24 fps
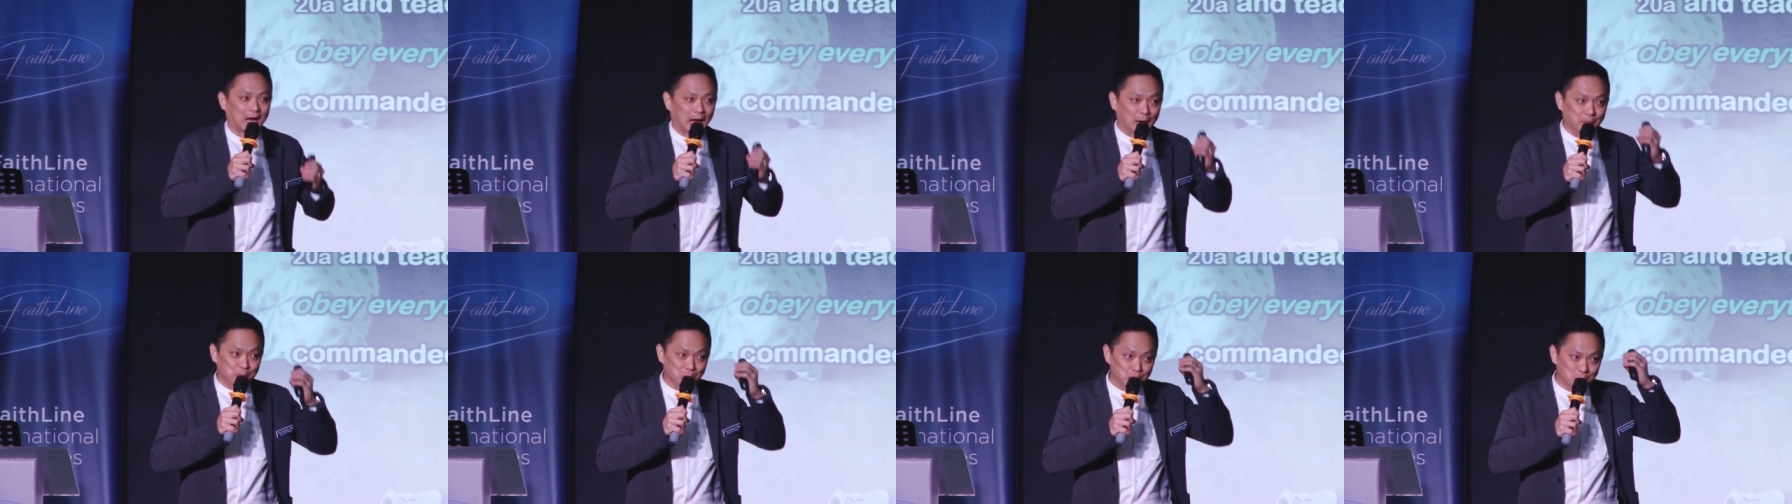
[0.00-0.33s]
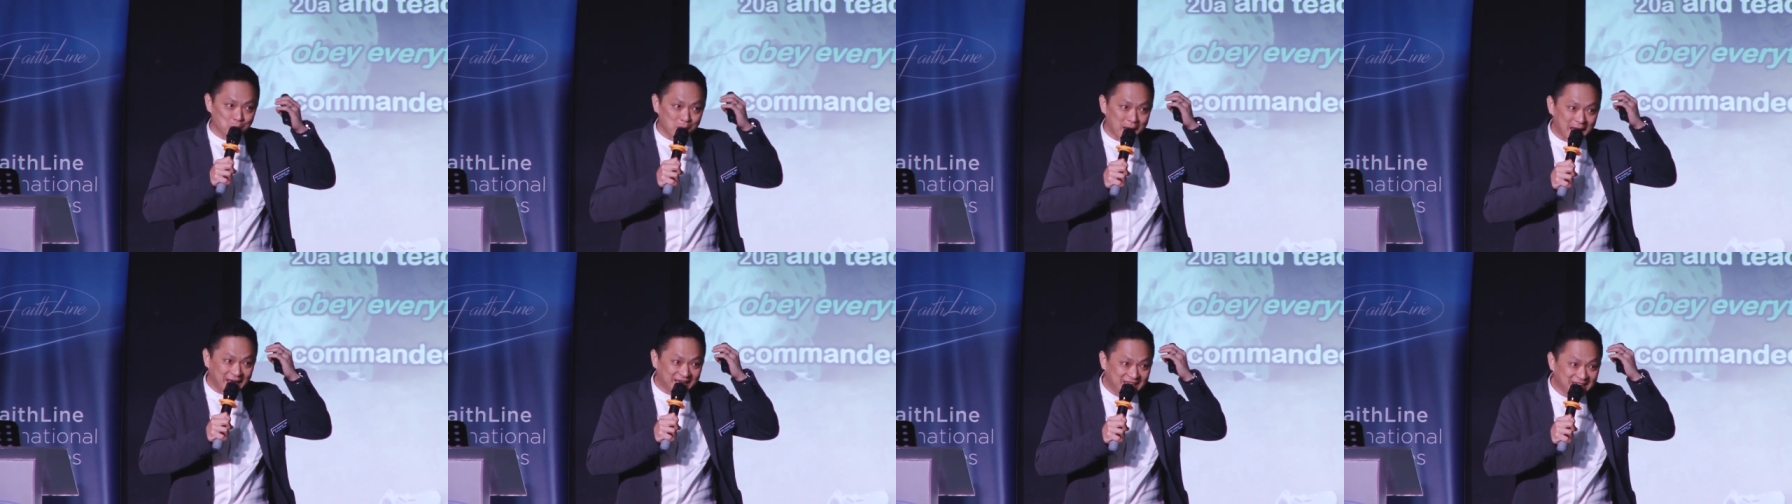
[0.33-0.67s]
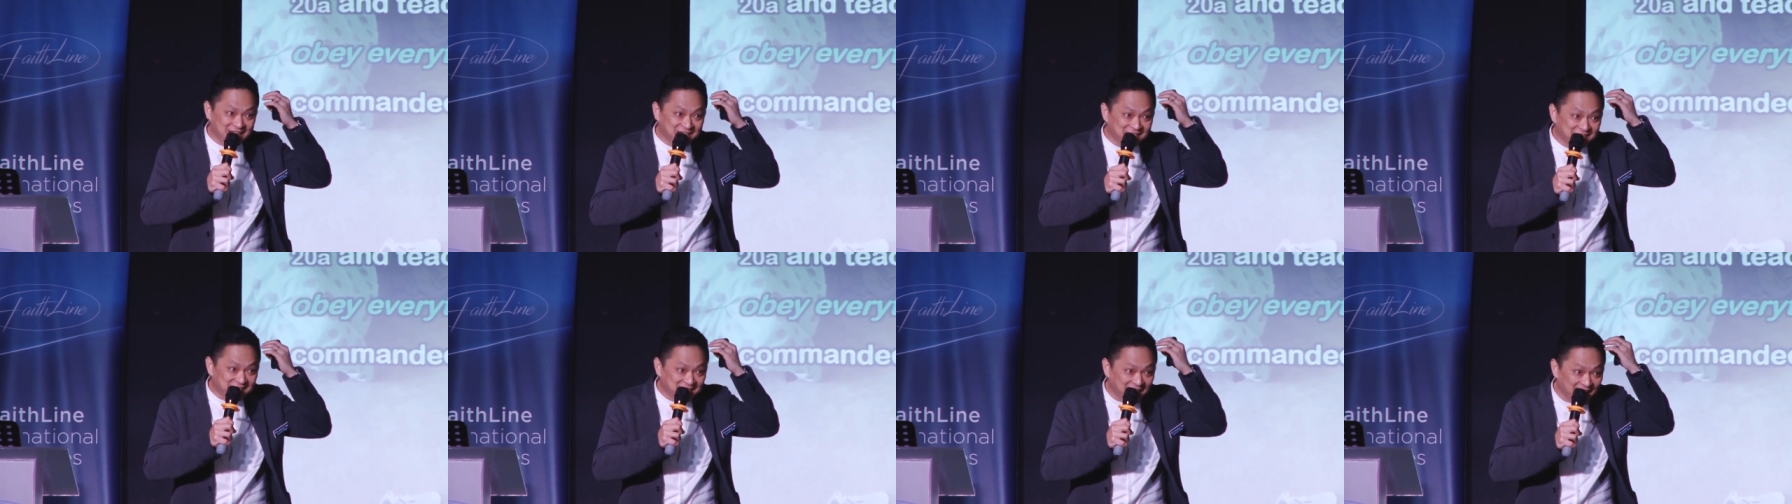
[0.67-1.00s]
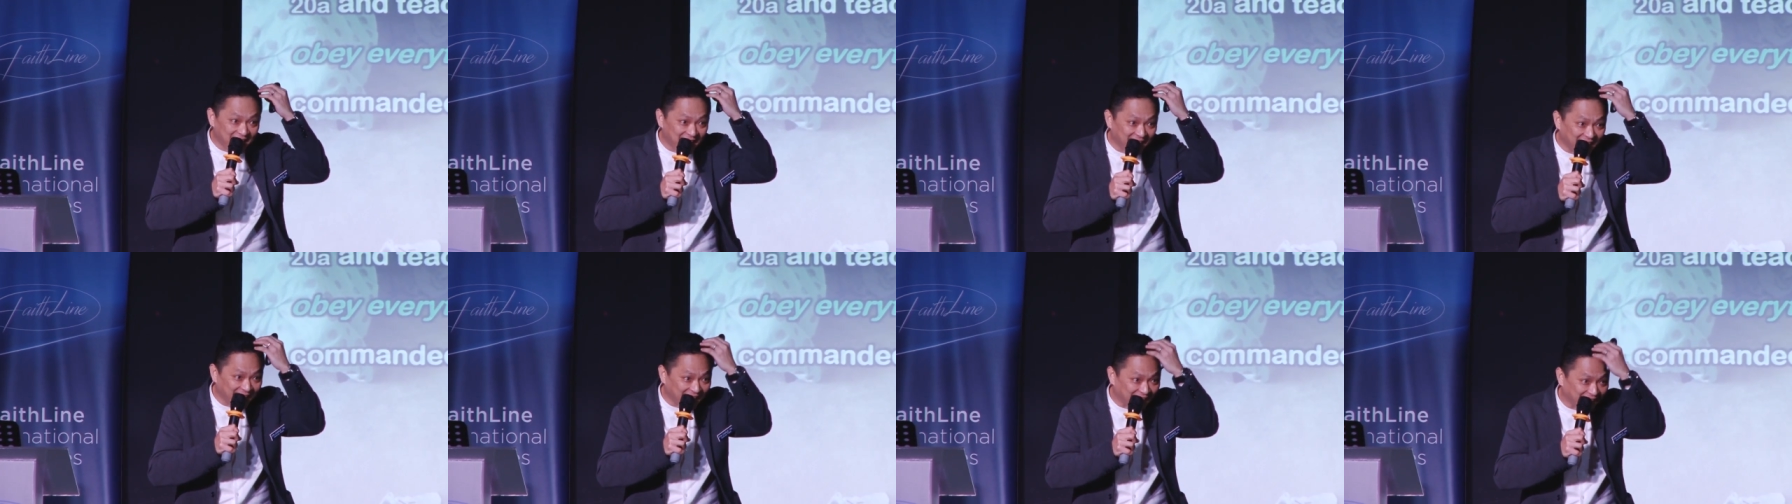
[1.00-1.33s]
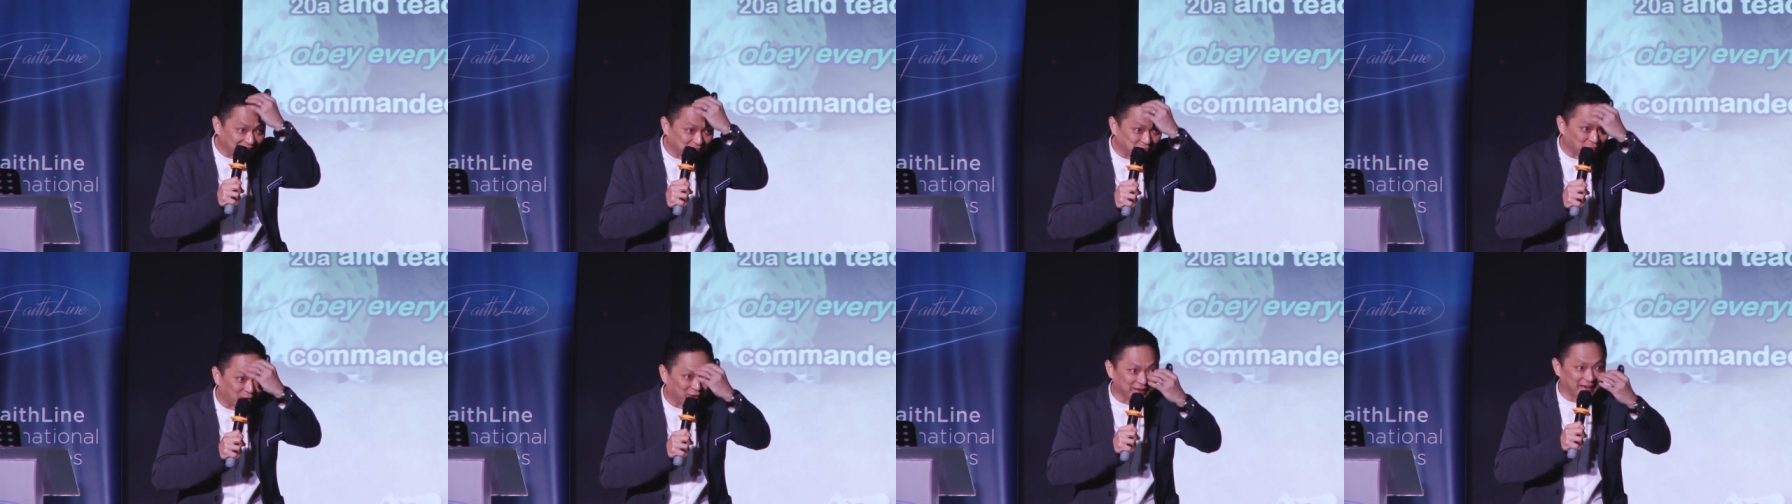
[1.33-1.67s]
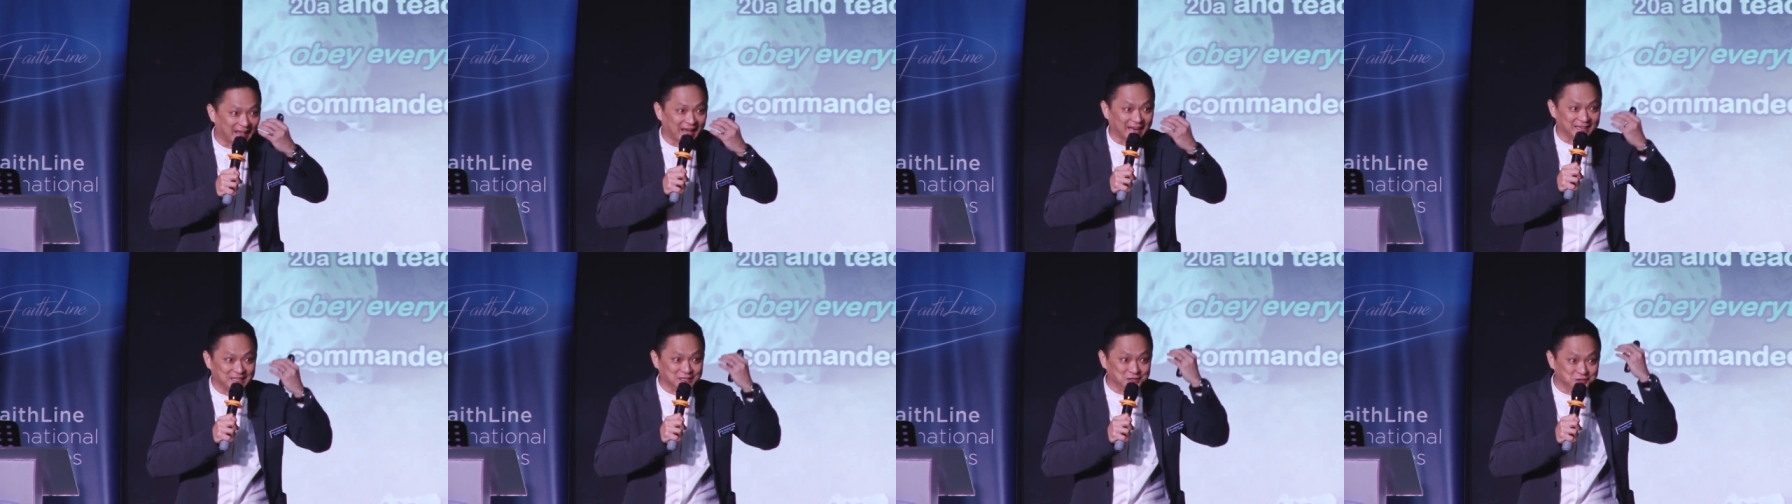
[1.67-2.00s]
I meditate upon
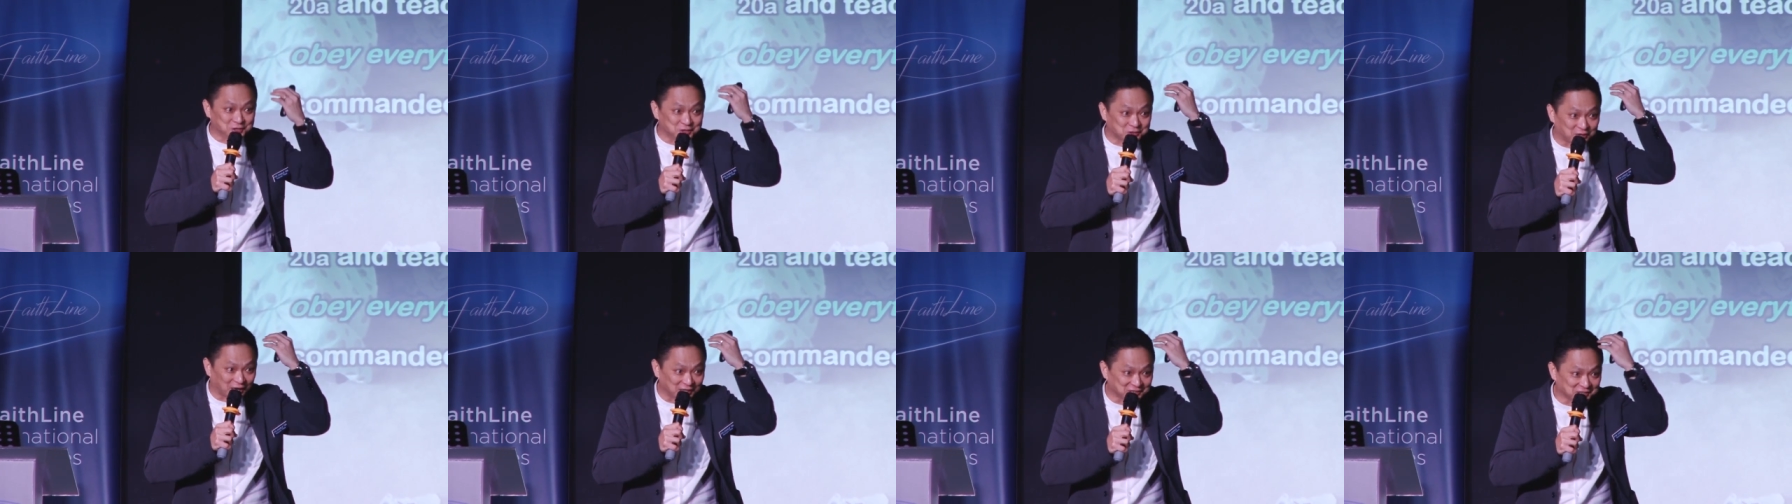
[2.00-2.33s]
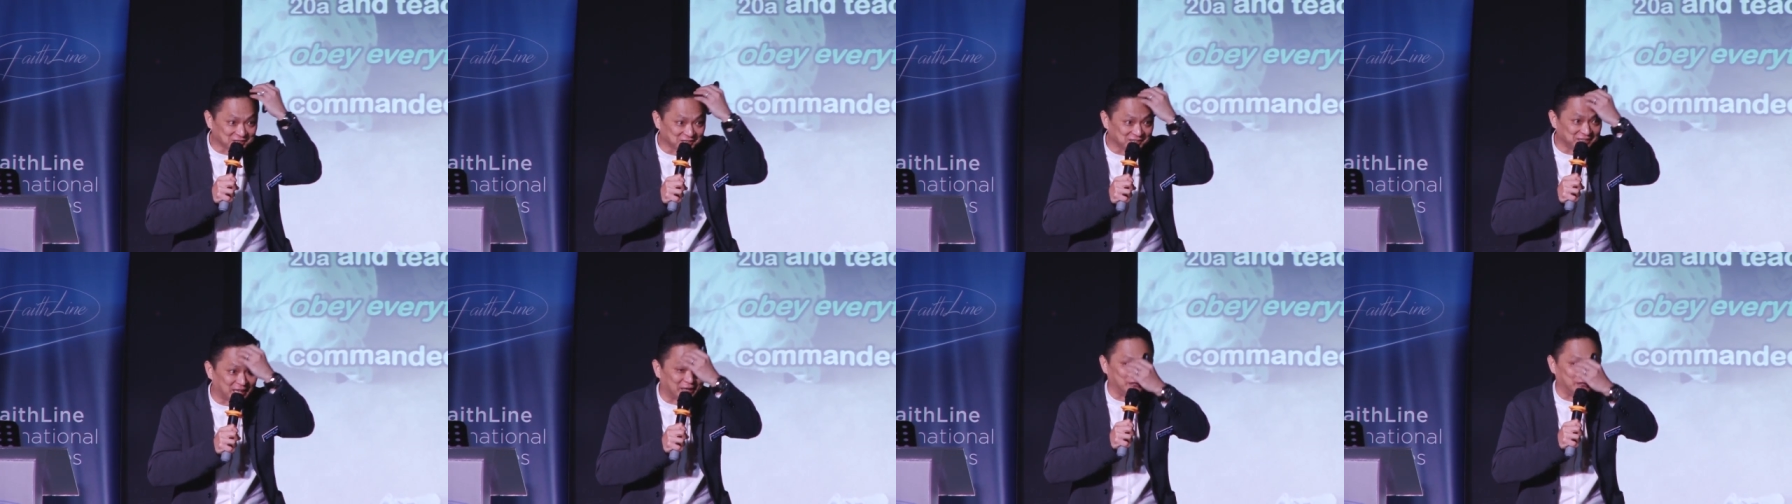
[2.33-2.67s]
that instruction